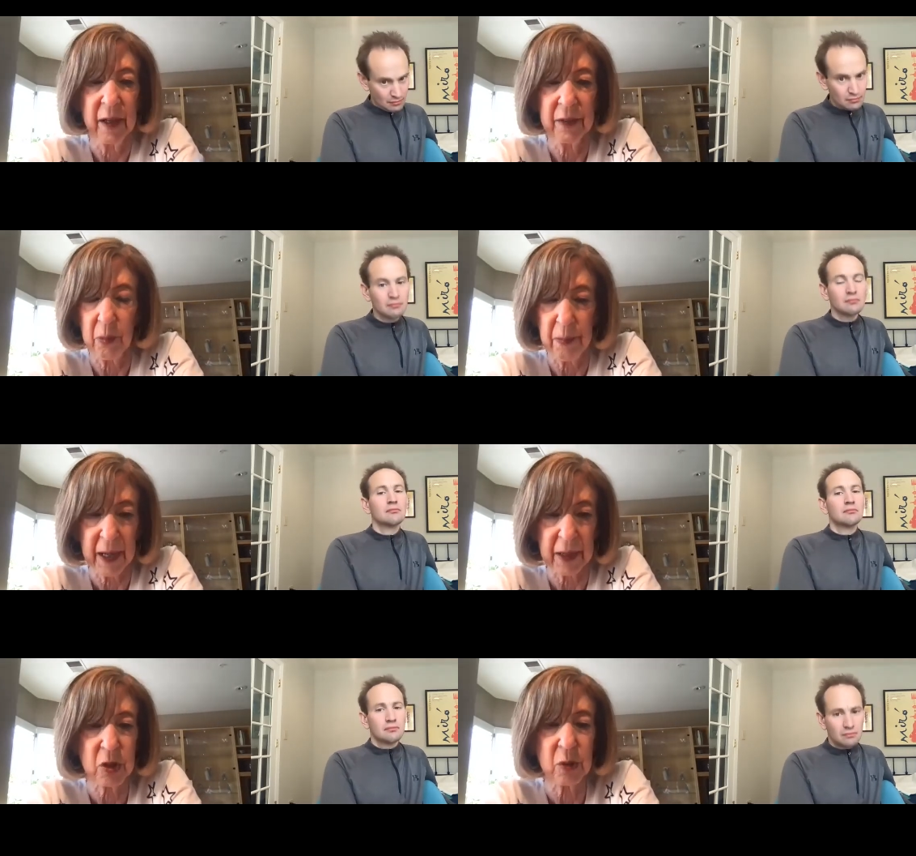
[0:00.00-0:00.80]
Speaker 1: They're
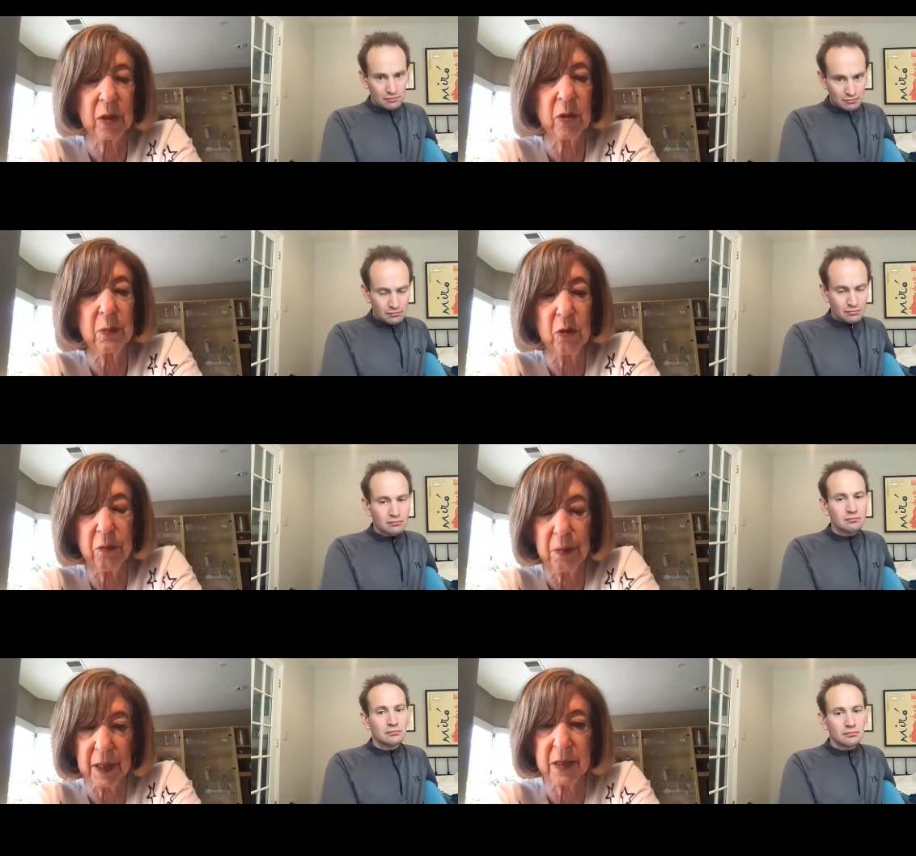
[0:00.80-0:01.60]
monitoring their
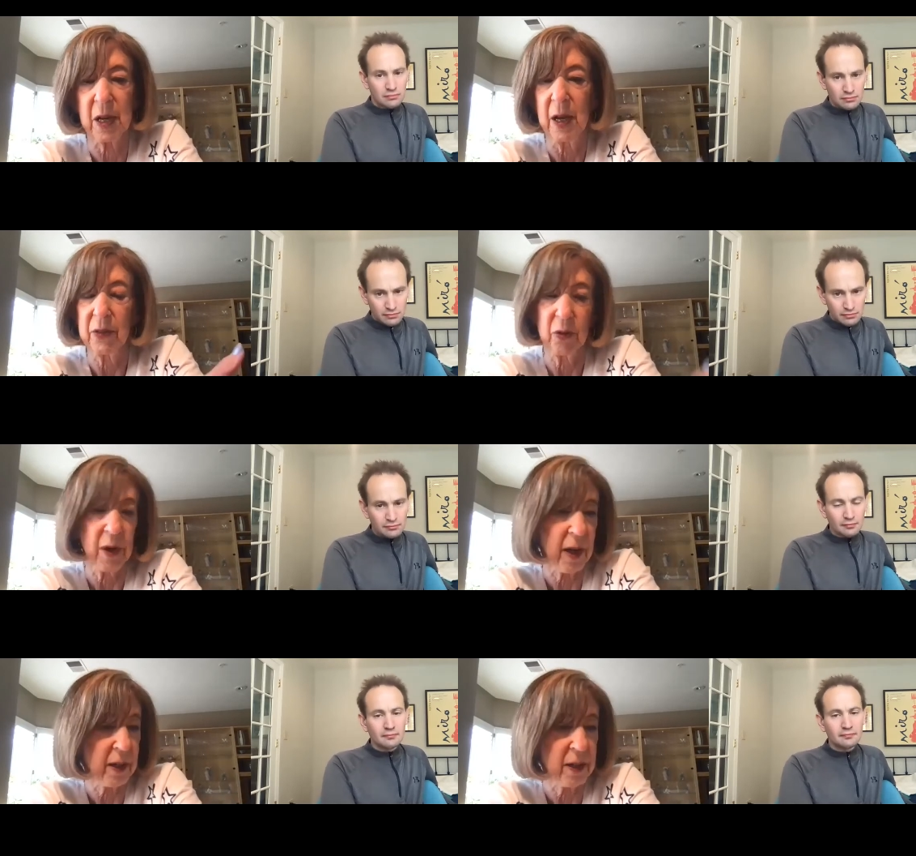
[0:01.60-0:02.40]
movements. They're
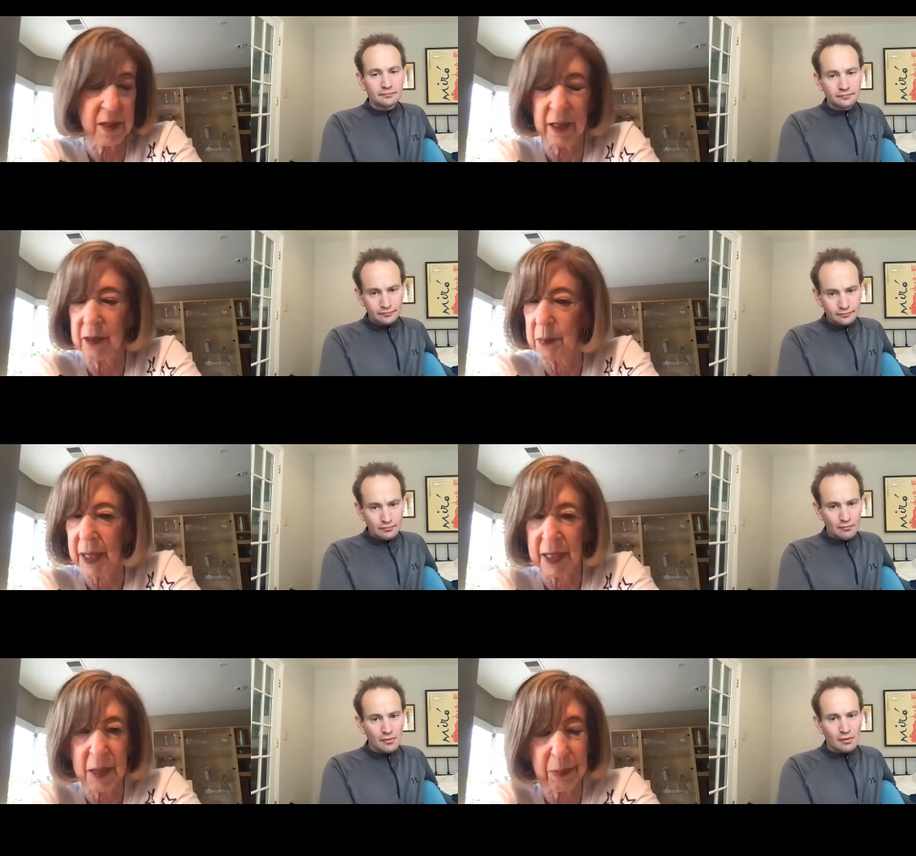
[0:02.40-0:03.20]
not going to take them
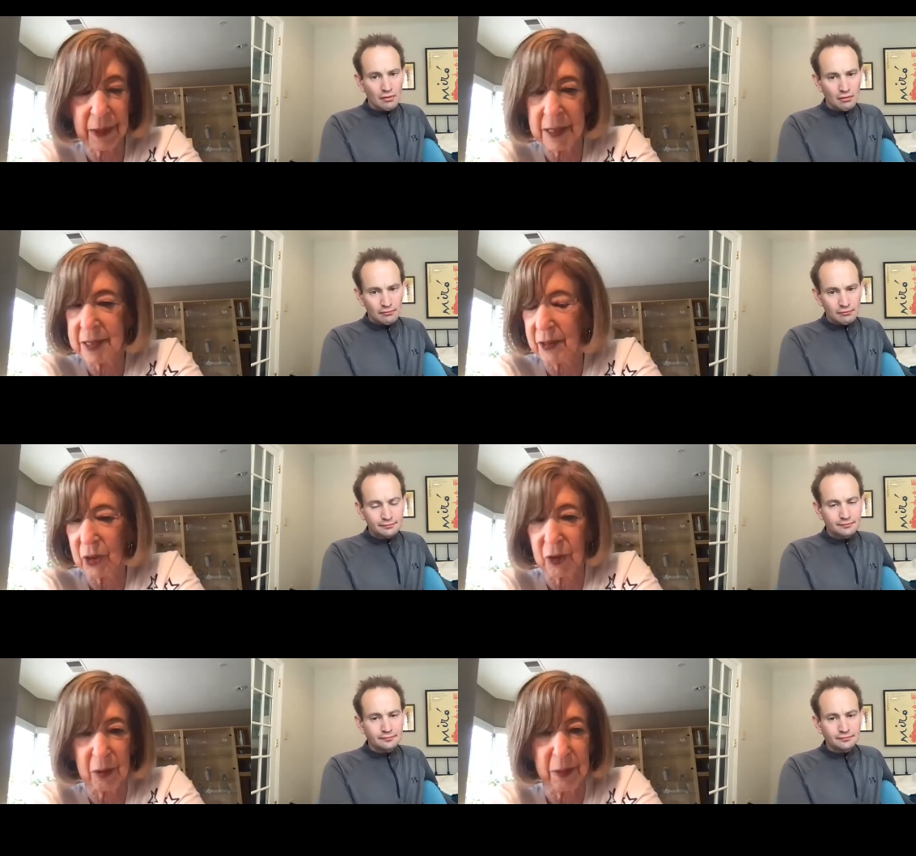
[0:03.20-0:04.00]
any place that they're
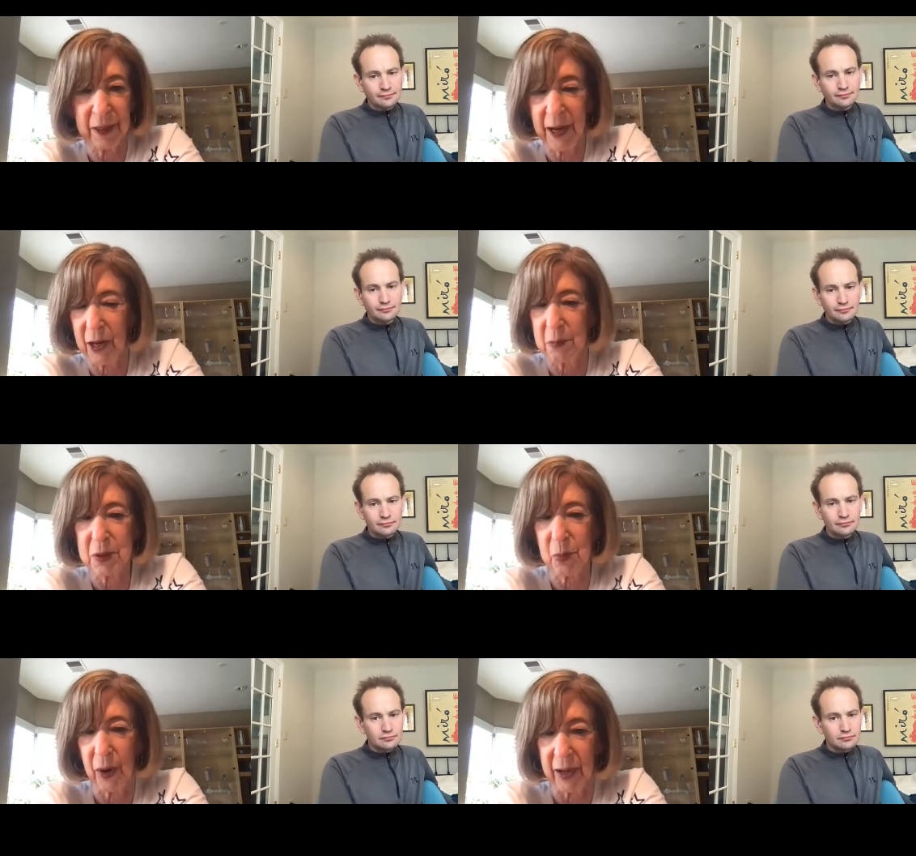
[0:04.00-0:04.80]
going to be in
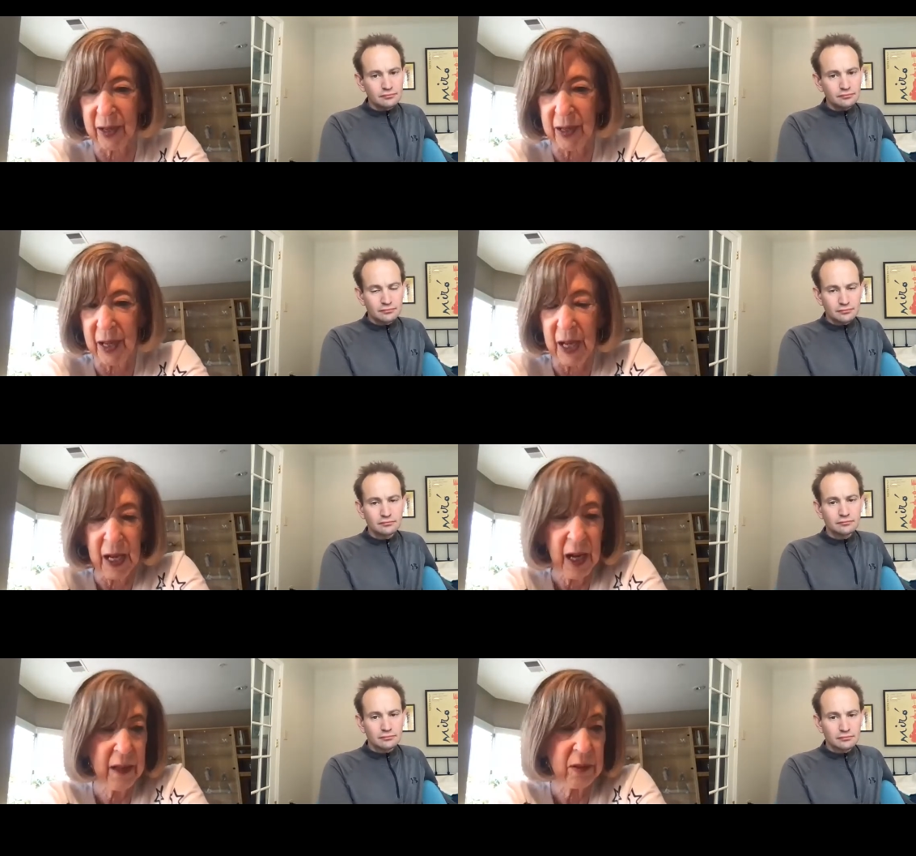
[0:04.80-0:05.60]
harm's way.
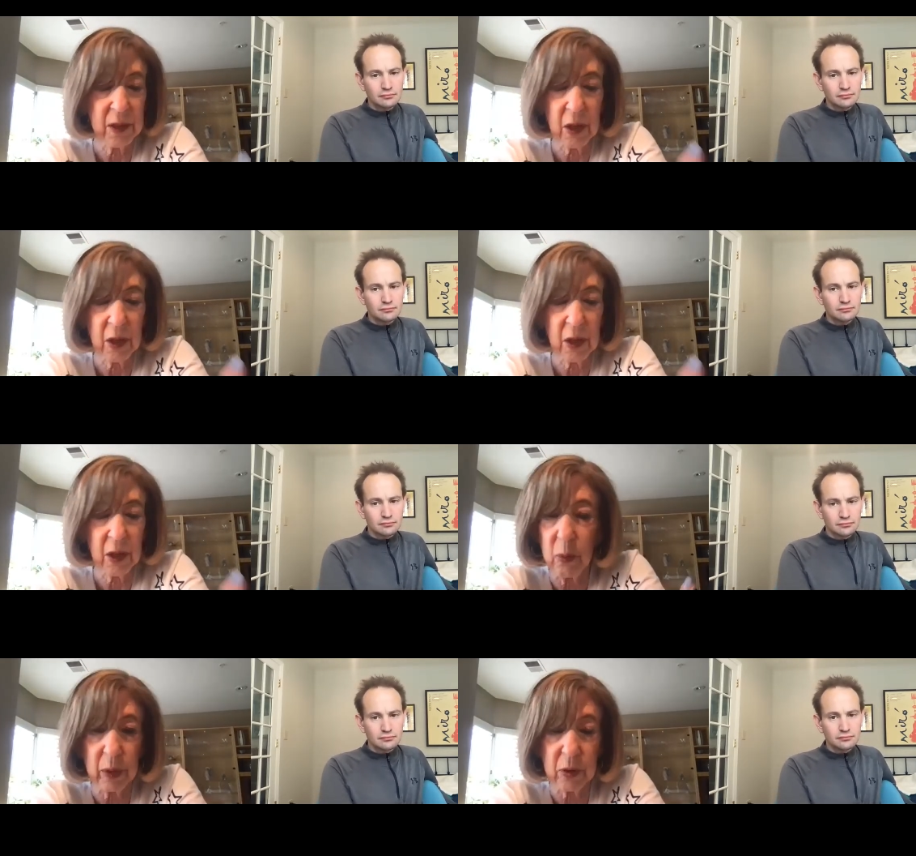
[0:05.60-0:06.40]
And they're
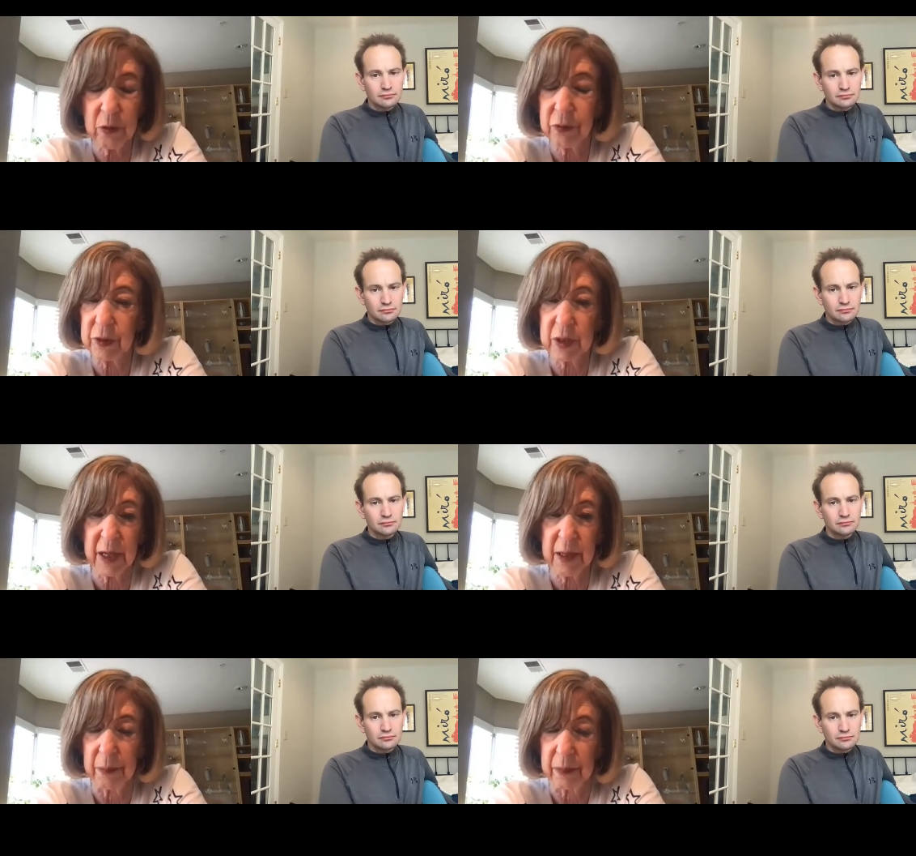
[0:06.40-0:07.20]
having a wonderful
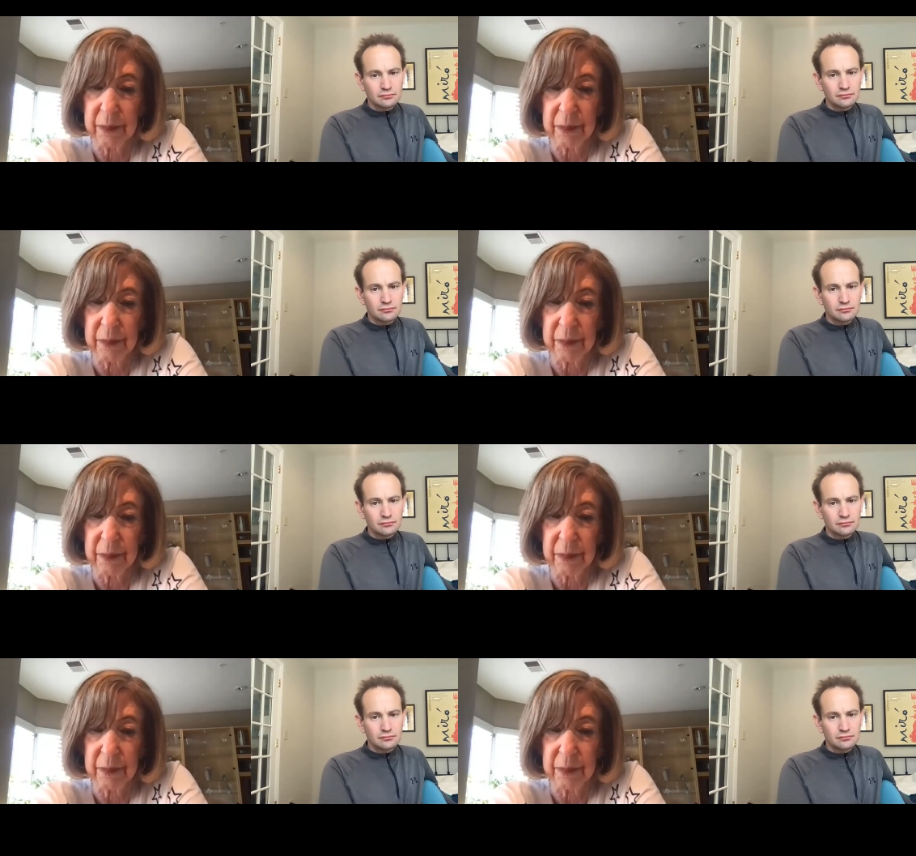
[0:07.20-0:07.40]
time.